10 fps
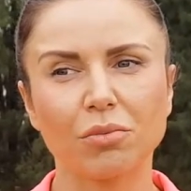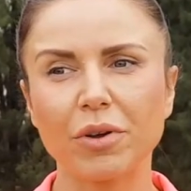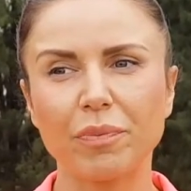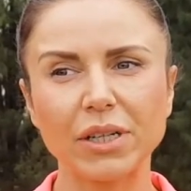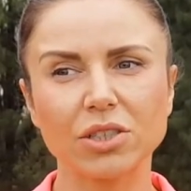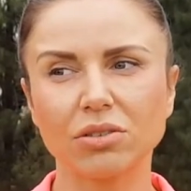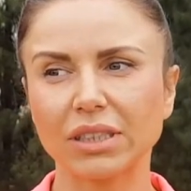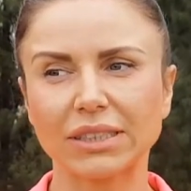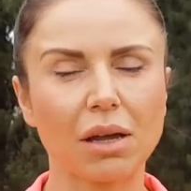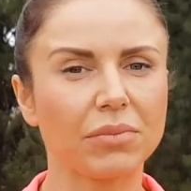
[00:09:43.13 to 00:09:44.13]
we've been
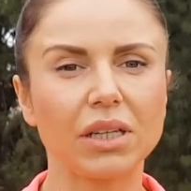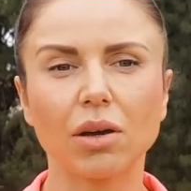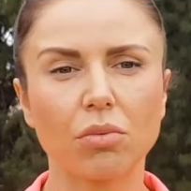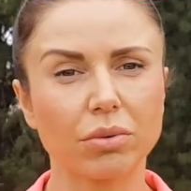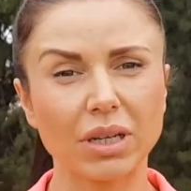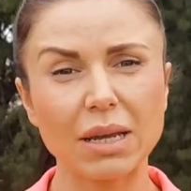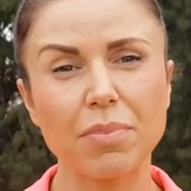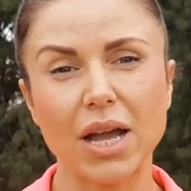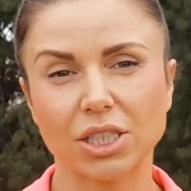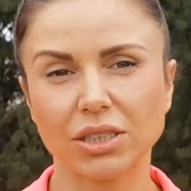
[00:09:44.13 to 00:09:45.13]
doing something that we're really
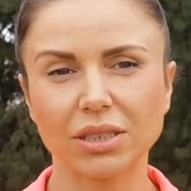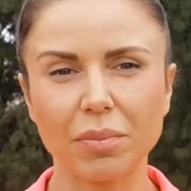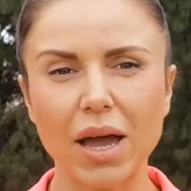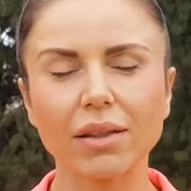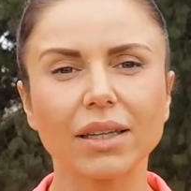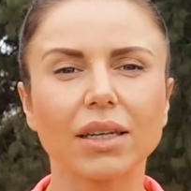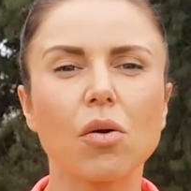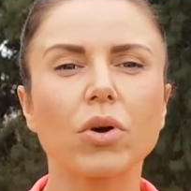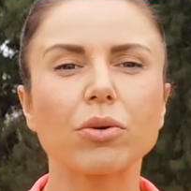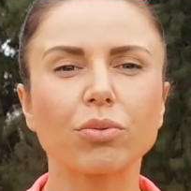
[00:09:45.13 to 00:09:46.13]
passionate about and
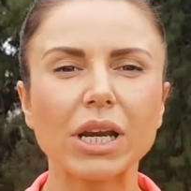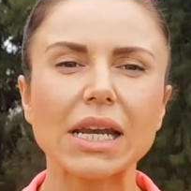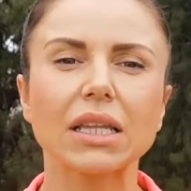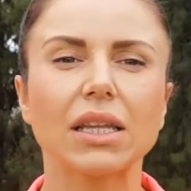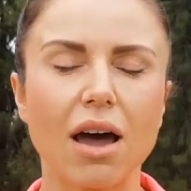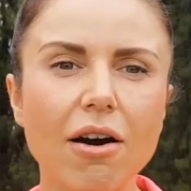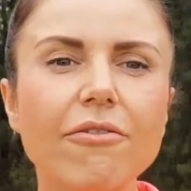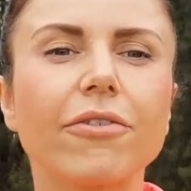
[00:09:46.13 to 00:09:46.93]
that we really love.